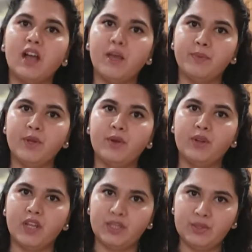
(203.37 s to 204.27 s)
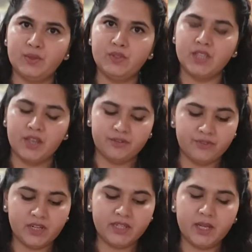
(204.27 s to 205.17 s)
cup you're gonna use,
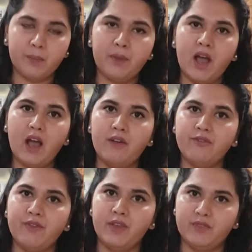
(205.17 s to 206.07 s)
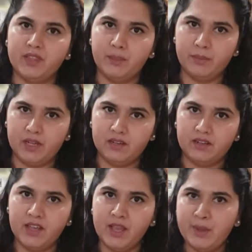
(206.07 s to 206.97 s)
fill it up halfway with the milk
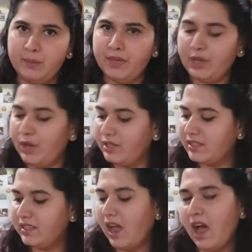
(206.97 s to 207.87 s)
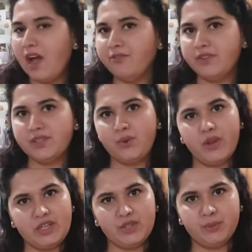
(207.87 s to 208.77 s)
because half is
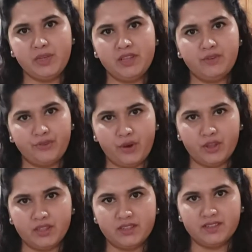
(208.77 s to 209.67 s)
going to be the froth.